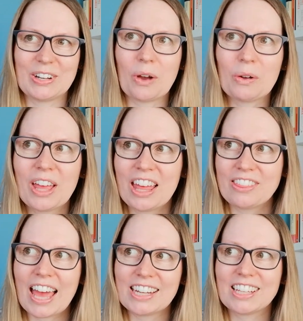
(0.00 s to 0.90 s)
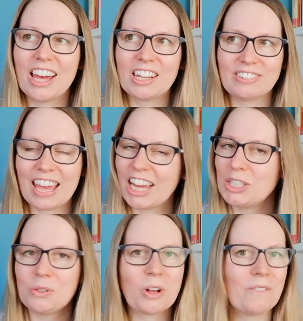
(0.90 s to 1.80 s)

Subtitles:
You know, that kind of casual